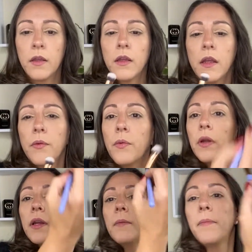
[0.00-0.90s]
And we're
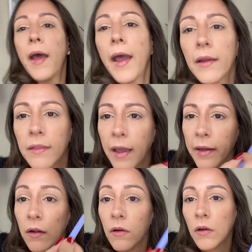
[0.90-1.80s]
gonna pack that
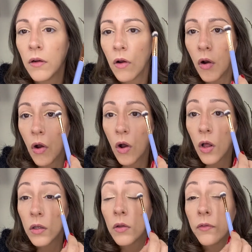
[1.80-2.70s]
all
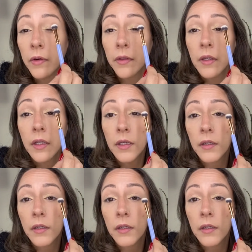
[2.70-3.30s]
over the lid.